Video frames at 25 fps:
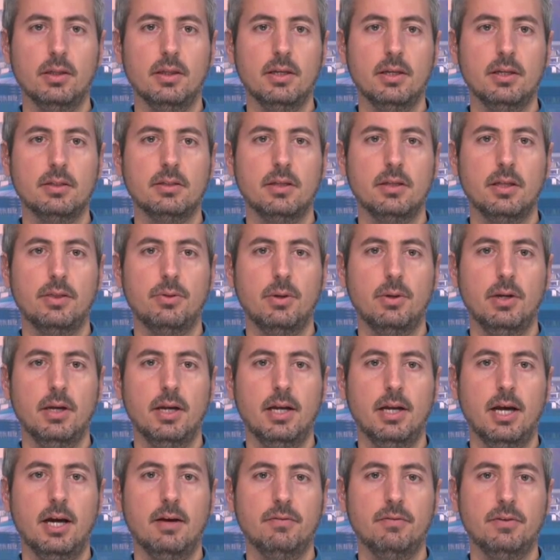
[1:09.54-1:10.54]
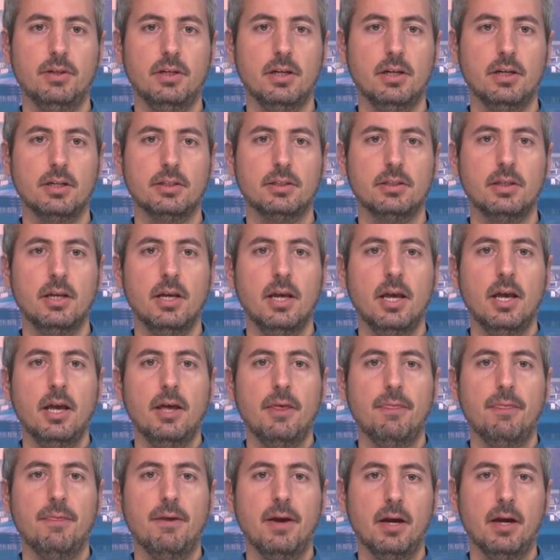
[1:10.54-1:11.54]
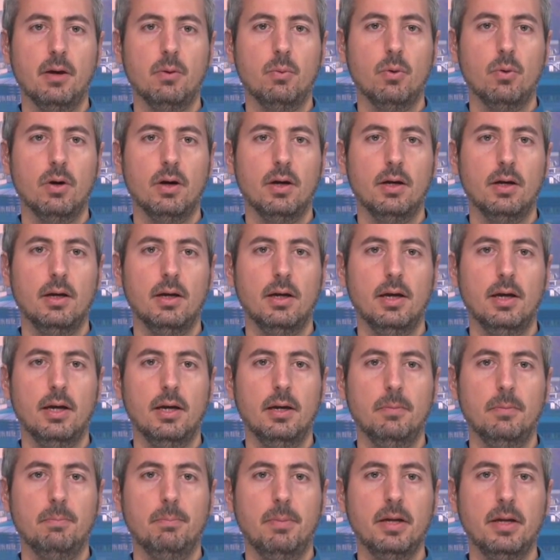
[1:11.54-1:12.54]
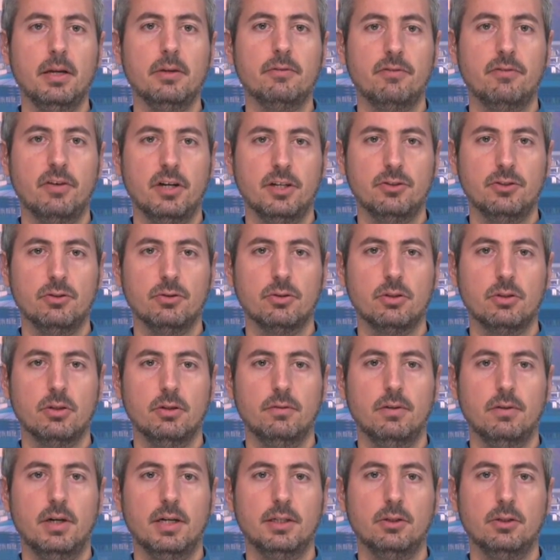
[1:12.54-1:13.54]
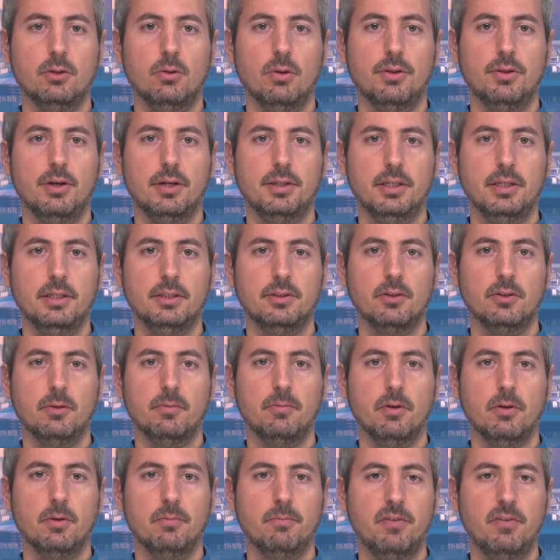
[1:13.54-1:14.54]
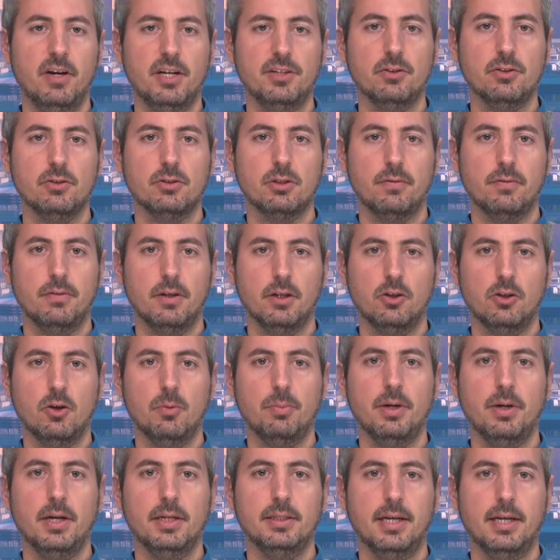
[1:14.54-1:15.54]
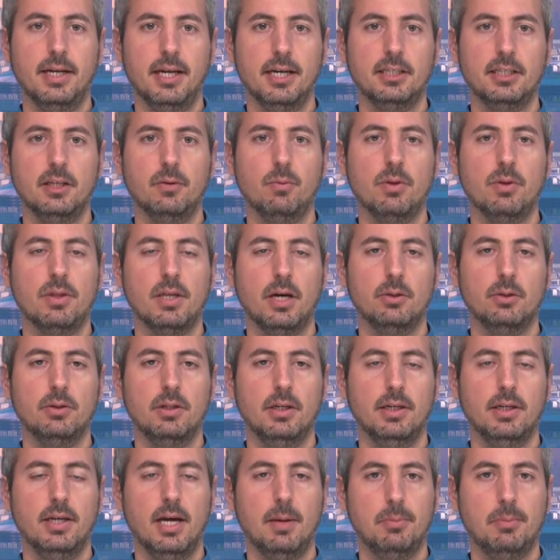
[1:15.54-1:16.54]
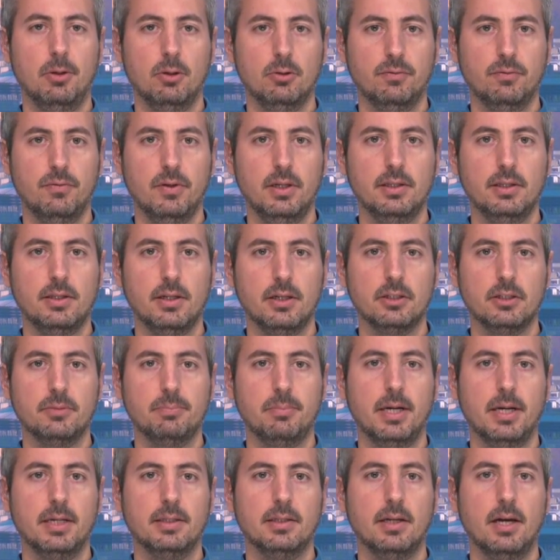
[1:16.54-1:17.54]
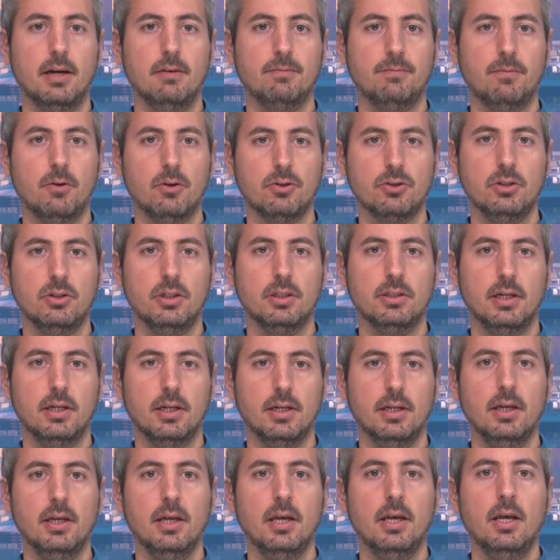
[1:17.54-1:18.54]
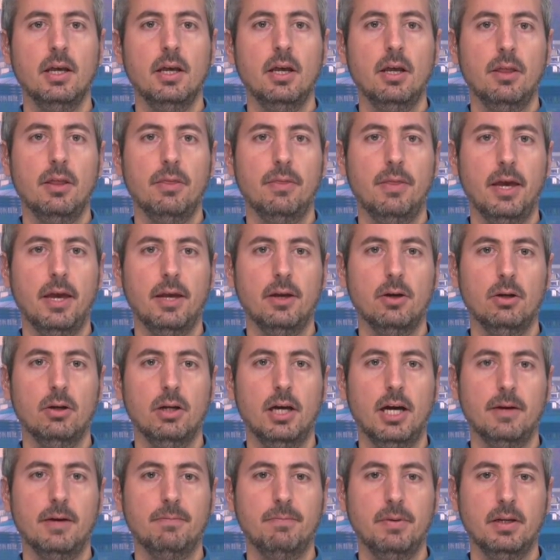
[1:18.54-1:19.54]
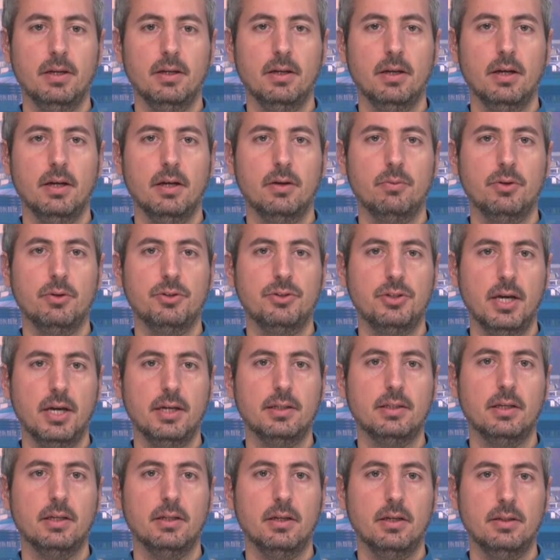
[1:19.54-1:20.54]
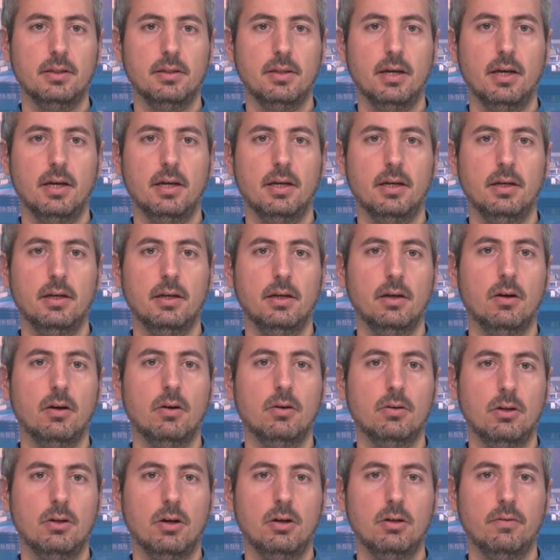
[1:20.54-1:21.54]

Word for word: these three and a half years, there were uh, better versions of Article 13, so versions of the Copyright Directive without the upload filters. But unfortunately, they all have been uh, rejected in, the, in, all